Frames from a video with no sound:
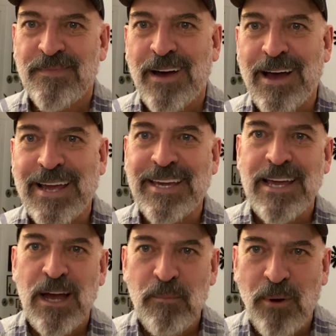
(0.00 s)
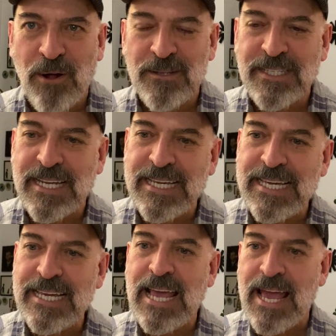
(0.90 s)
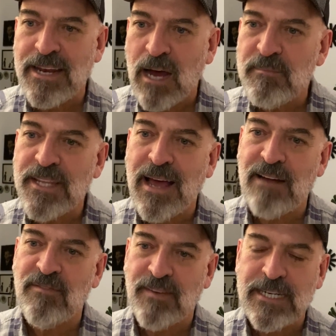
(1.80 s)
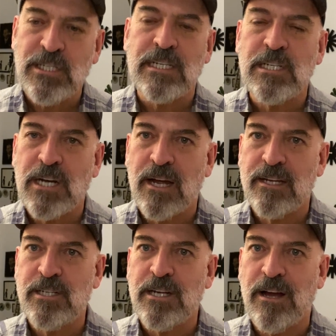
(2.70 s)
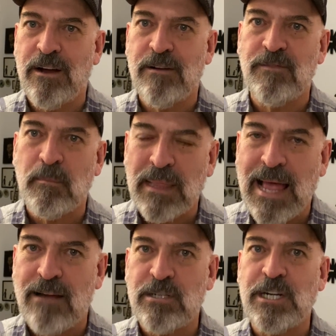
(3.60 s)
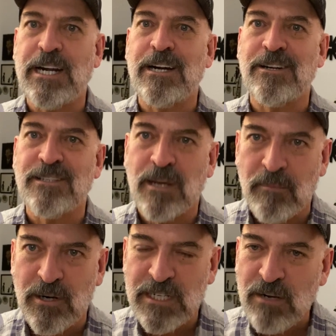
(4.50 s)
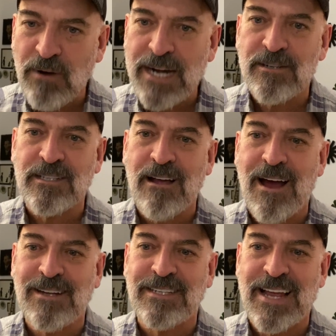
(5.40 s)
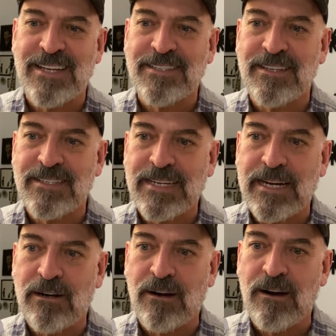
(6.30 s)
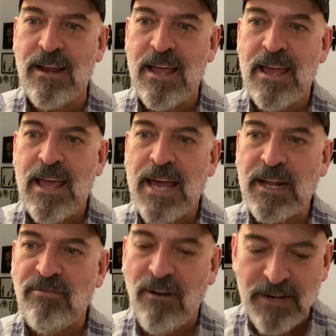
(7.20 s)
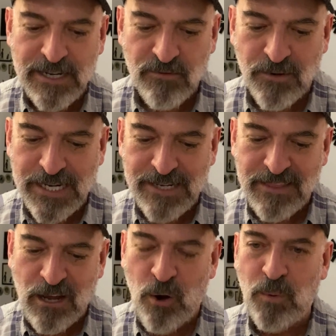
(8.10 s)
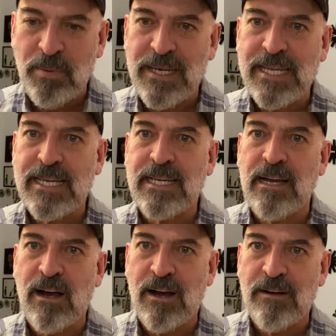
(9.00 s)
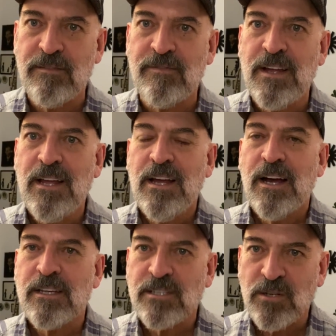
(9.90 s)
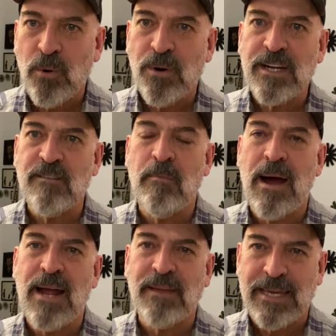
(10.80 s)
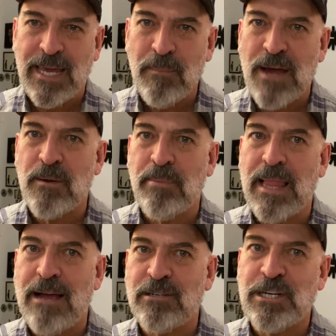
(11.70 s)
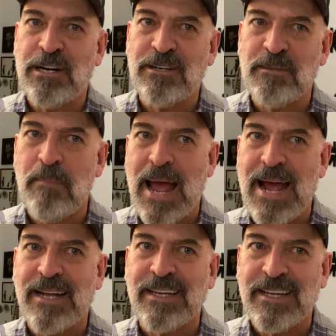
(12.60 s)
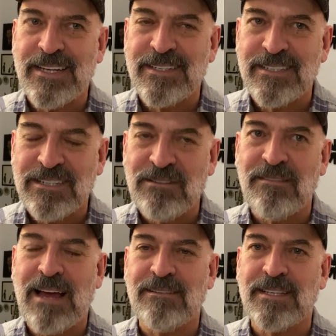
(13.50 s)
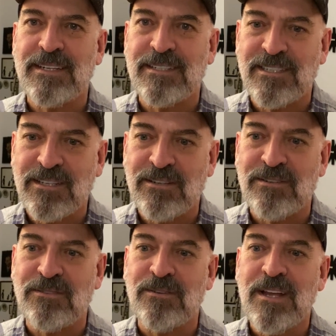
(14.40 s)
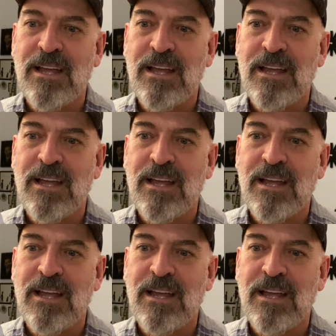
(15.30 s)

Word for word: Hi, I'm Paul Lisicky, and I'm the nonfiction judge of the Ploughshares Emerging Writers Contest this year. And I thought I'd read the opening of a story of mine that came out in Ploughshares back in 2002,